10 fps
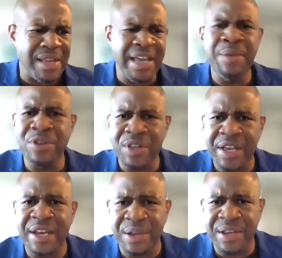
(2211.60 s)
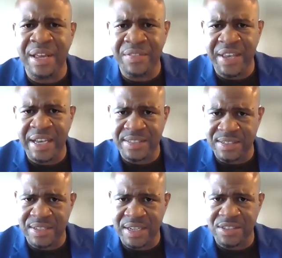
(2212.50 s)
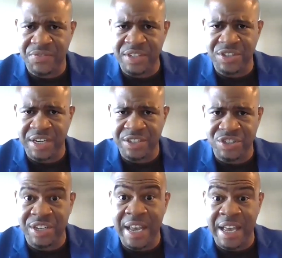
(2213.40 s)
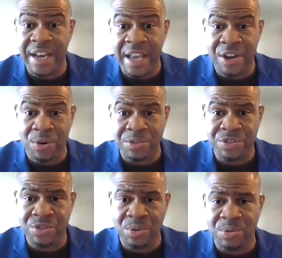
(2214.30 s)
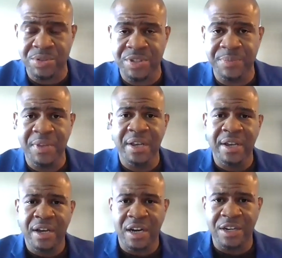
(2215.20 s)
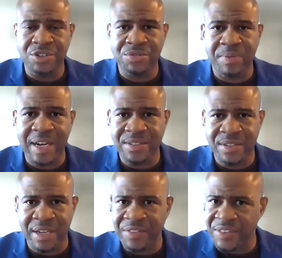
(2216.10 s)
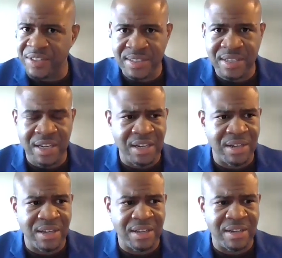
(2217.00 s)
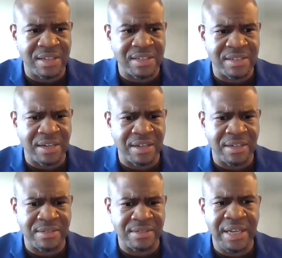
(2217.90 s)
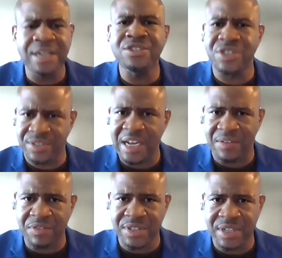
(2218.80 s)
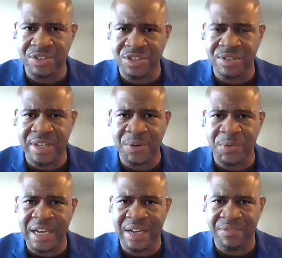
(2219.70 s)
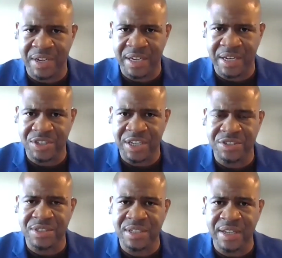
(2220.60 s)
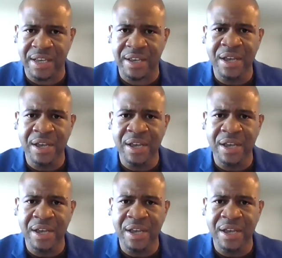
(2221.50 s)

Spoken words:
emulated in the AC stage of education and in our schools. Addressing, and this is a contentious conversation that we're having in education today,